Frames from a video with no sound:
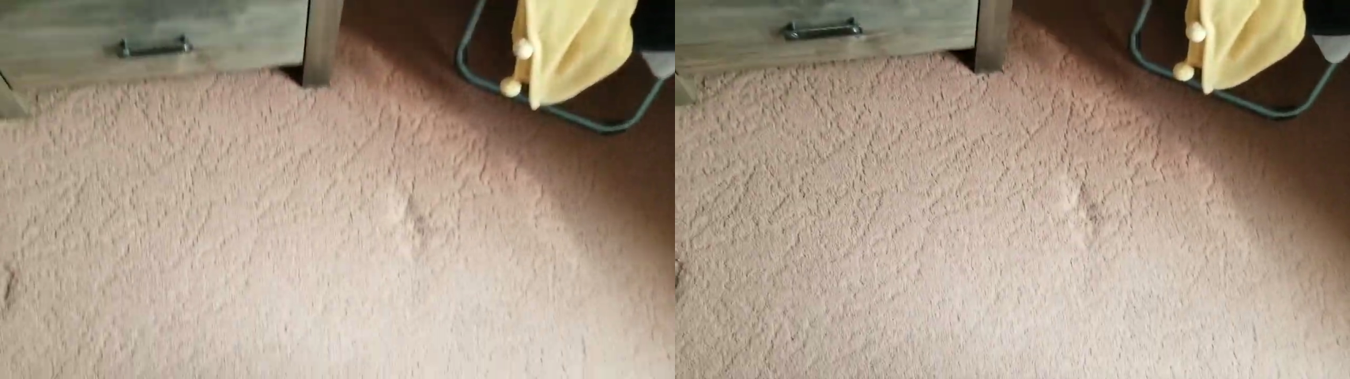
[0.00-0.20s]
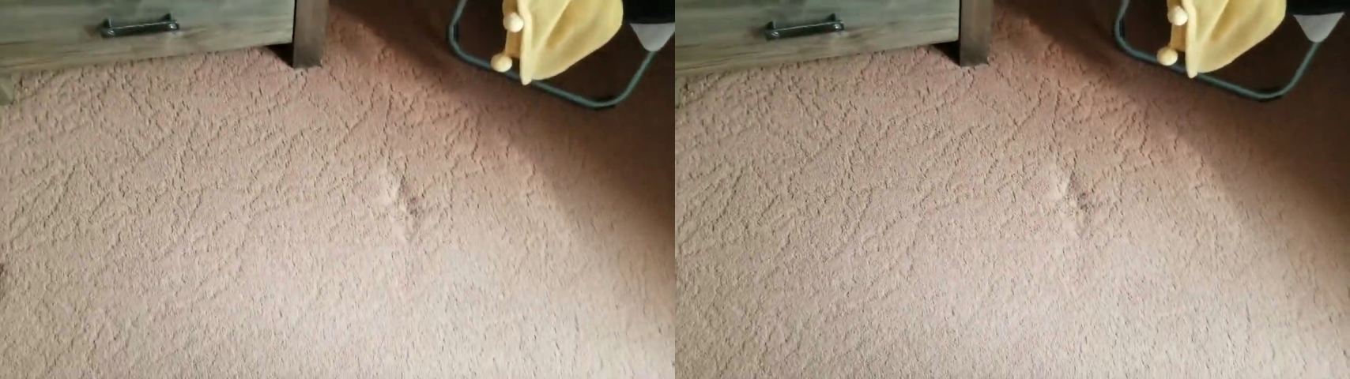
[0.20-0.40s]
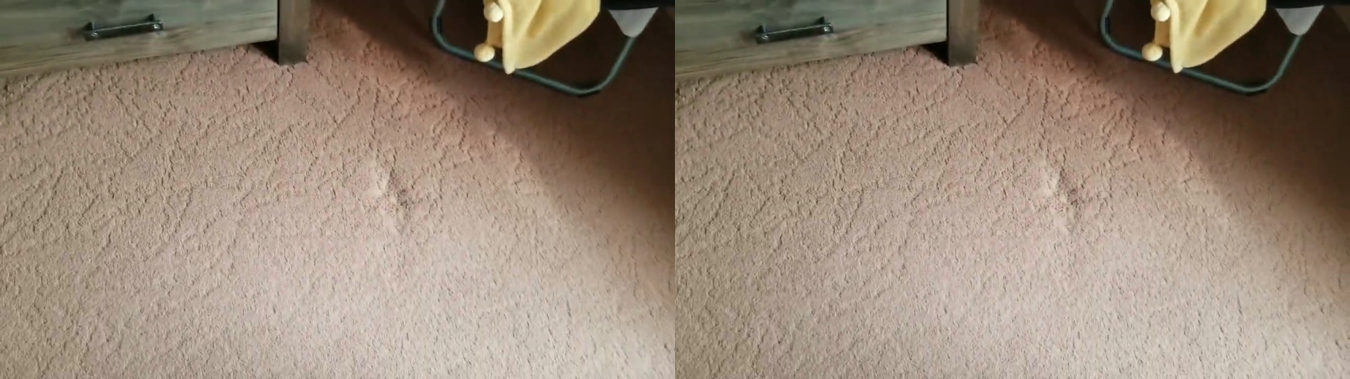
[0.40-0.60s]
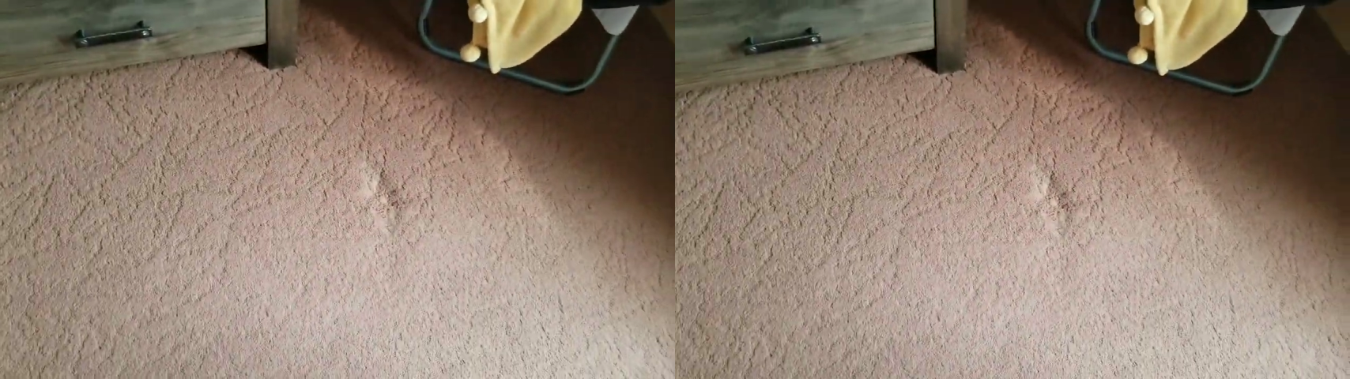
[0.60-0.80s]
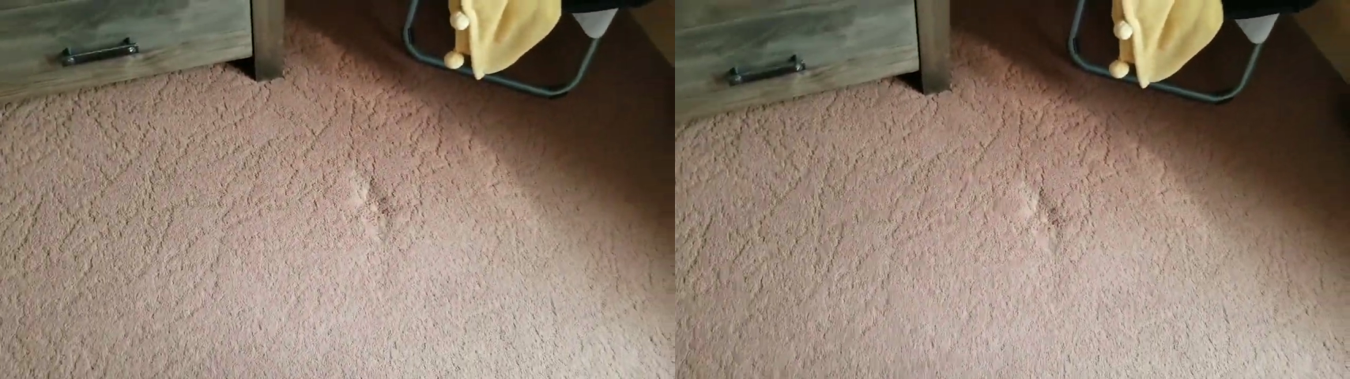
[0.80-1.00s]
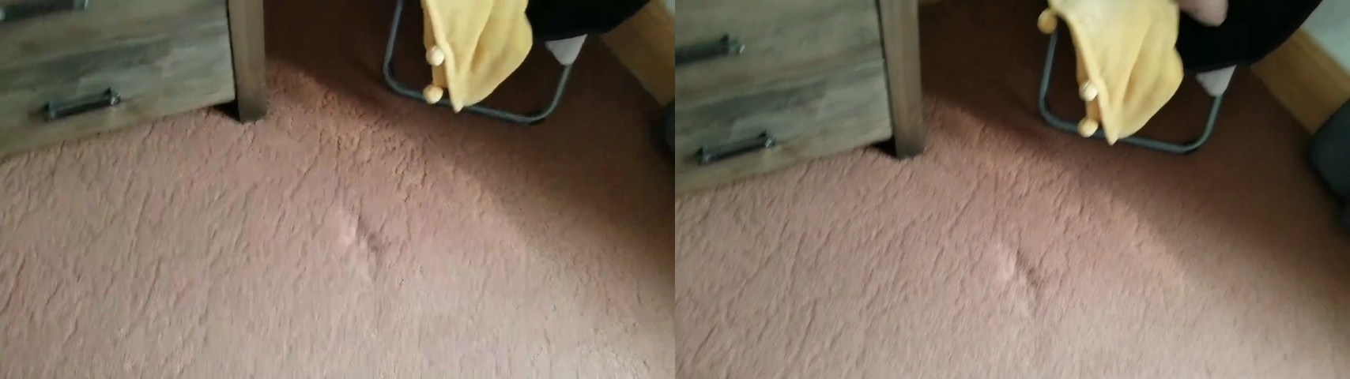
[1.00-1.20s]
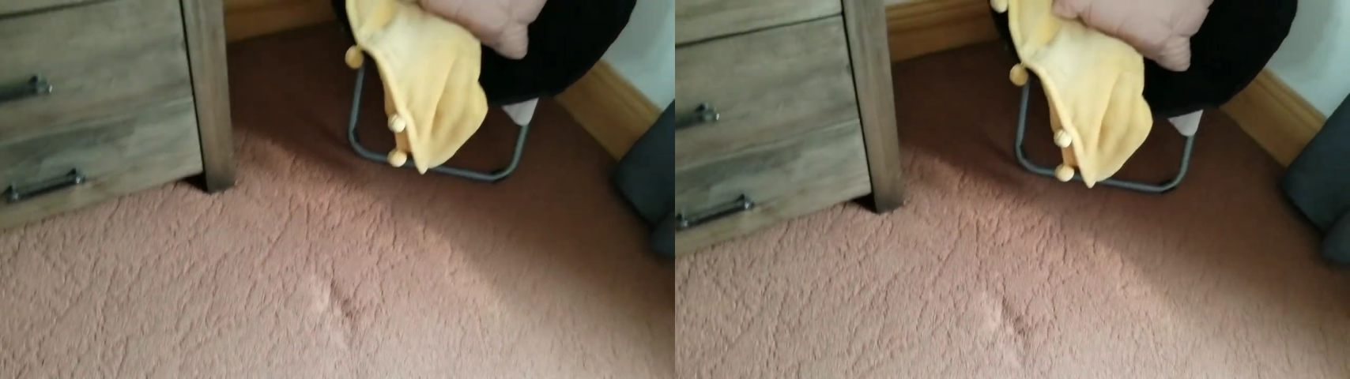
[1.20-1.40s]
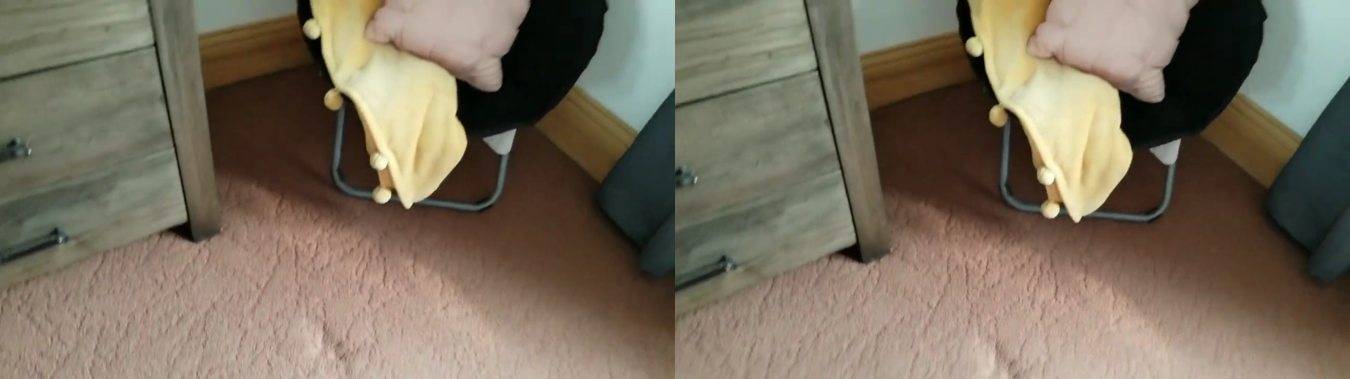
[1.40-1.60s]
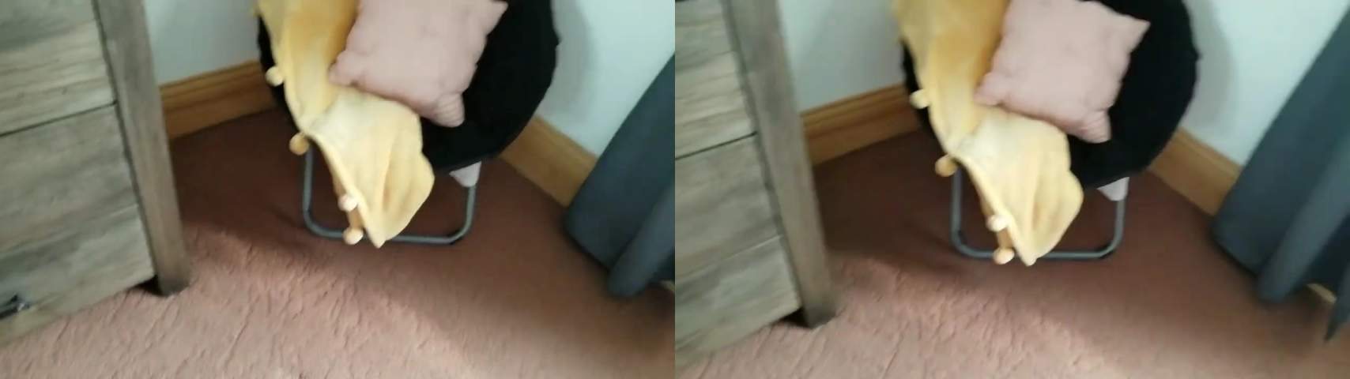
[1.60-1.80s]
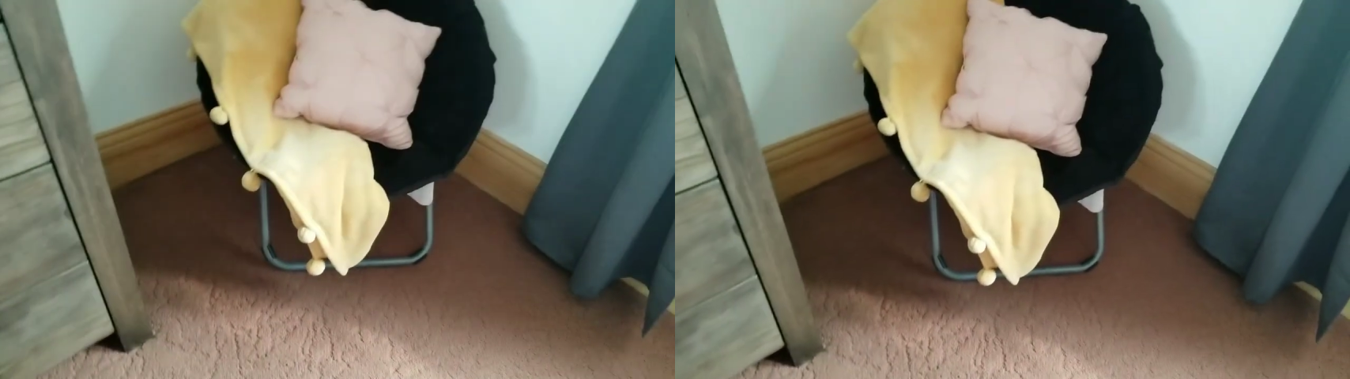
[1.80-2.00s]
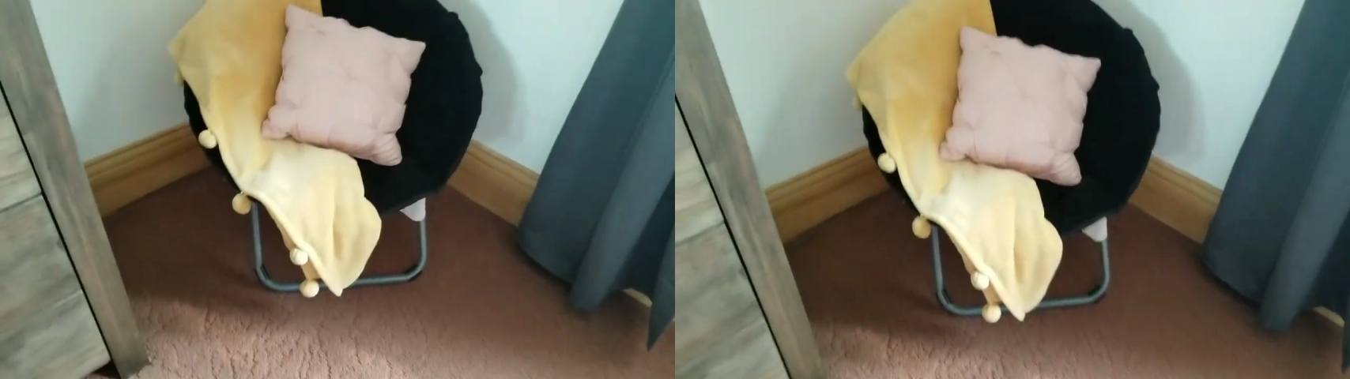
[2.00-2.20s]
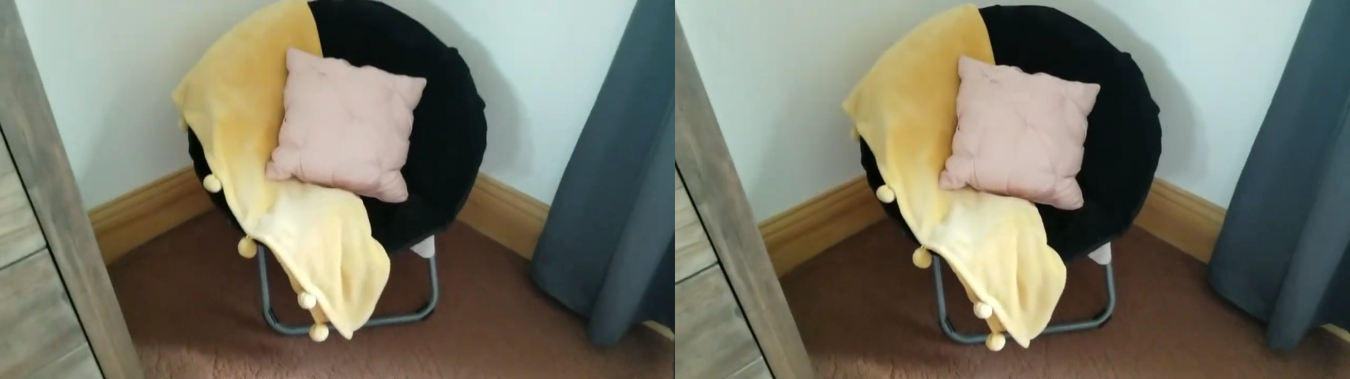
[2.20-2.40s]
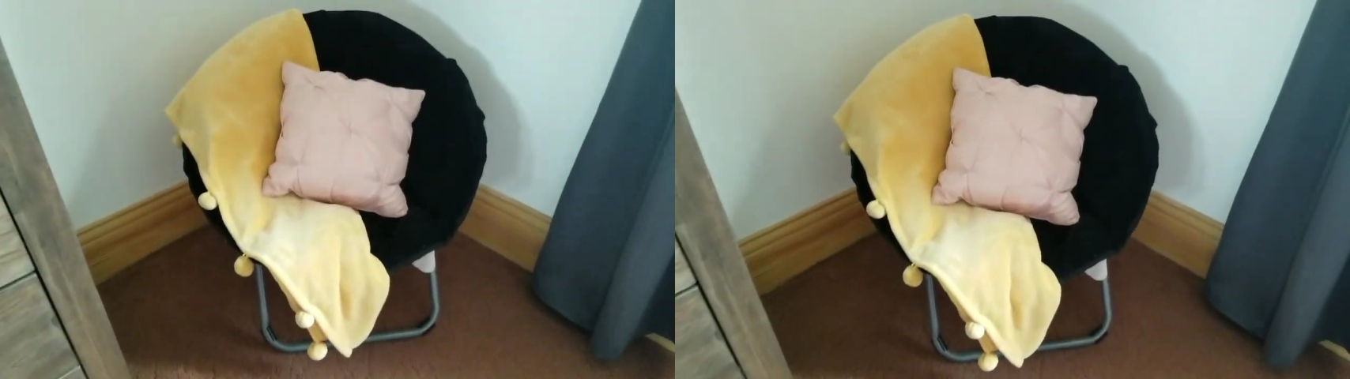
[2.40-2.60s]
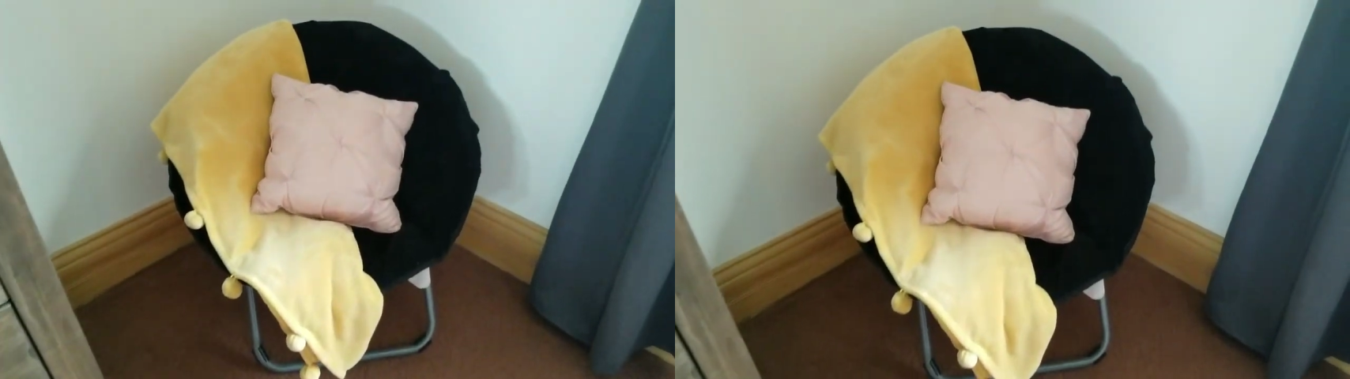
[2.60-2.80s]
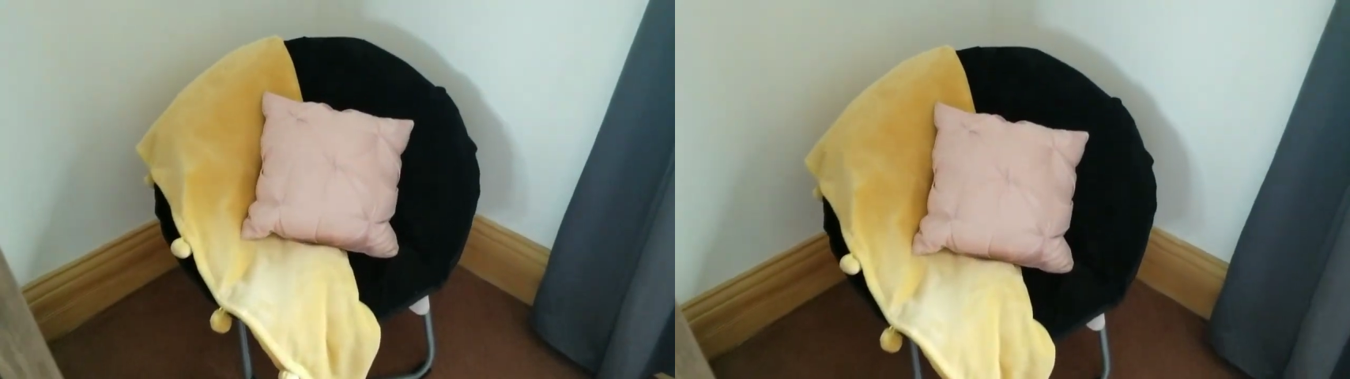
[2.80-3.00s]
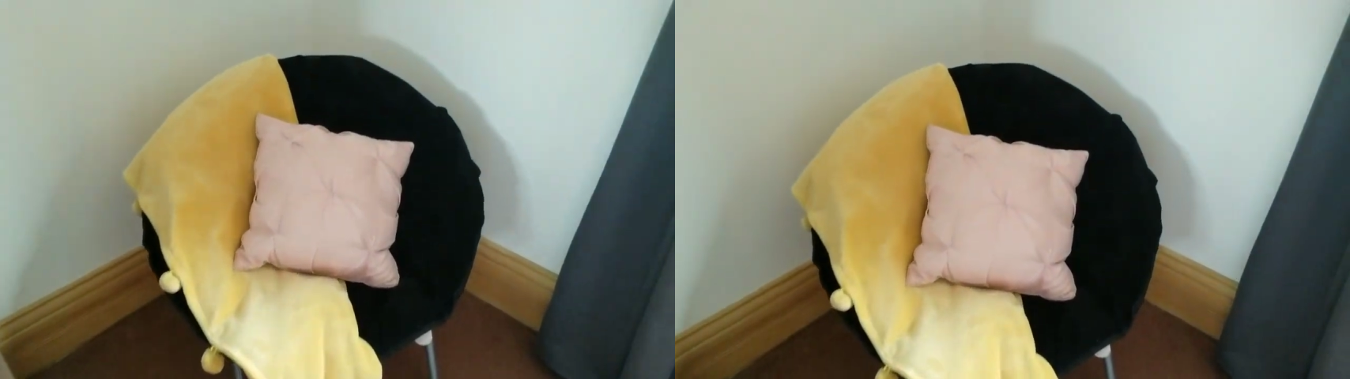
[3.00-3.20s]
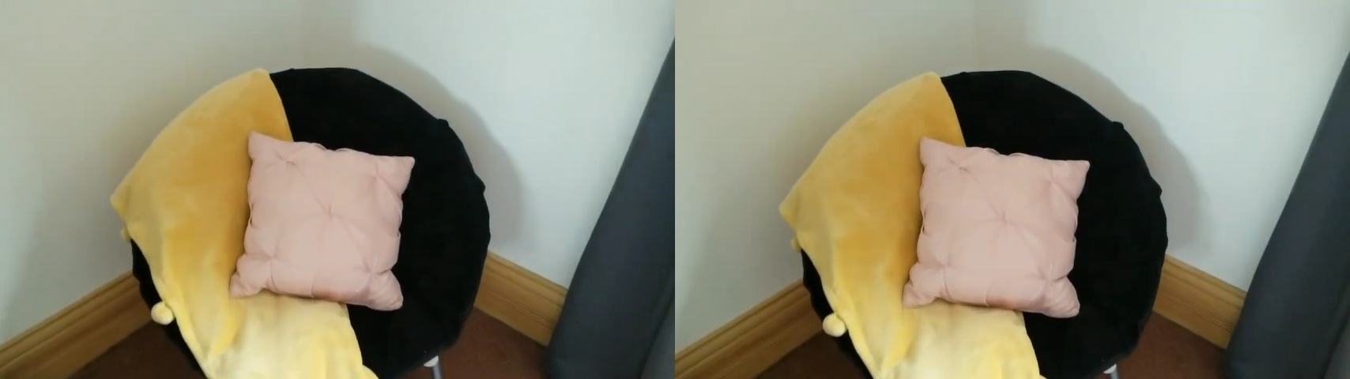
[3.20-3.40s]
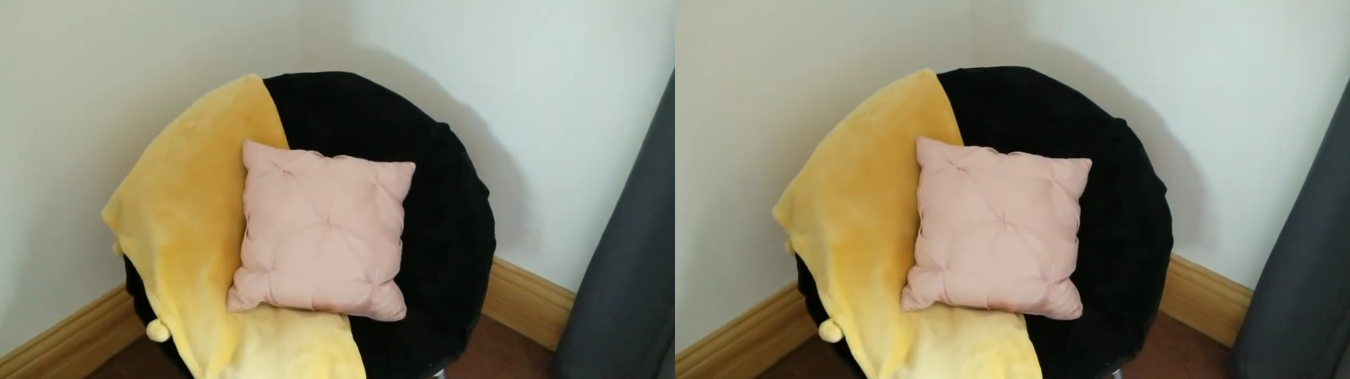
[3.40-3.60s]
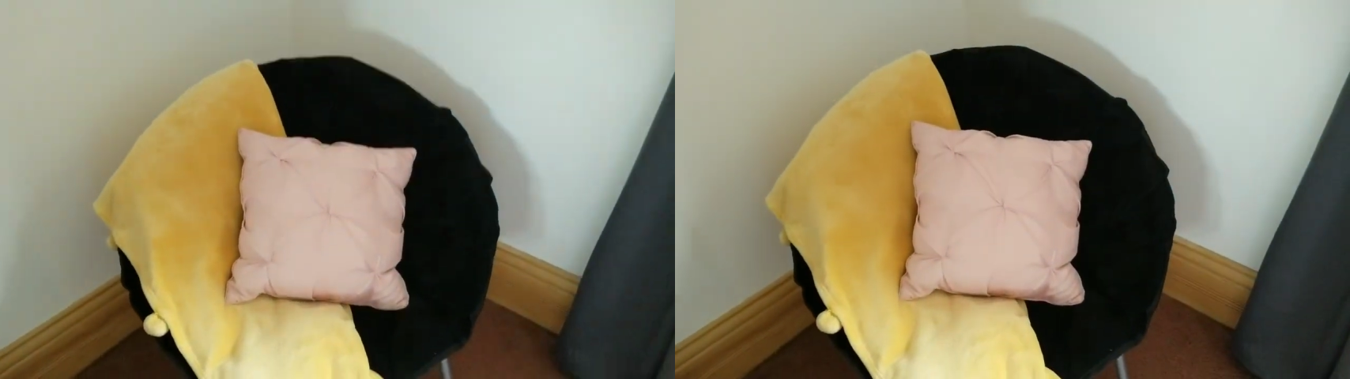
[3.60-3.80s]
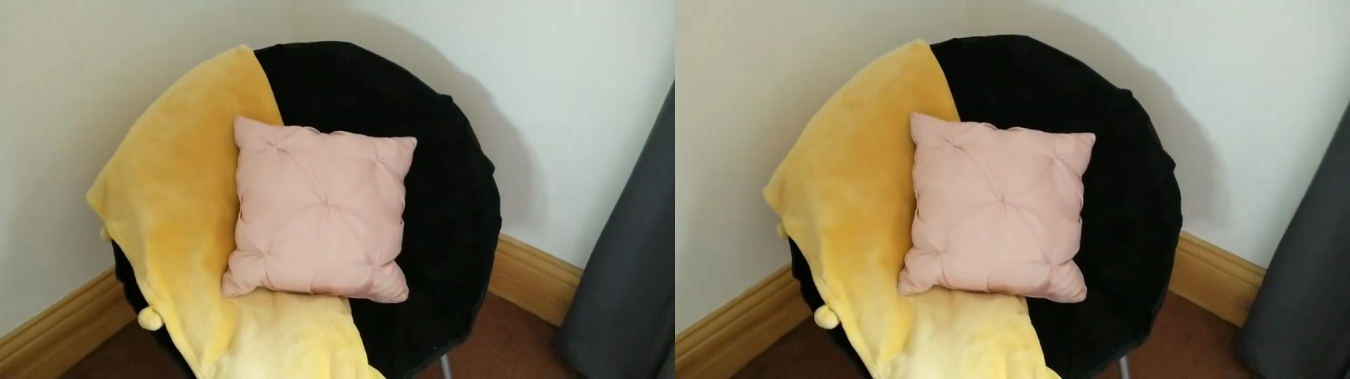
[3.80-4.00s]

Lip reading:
Nobody's mouth can be seen.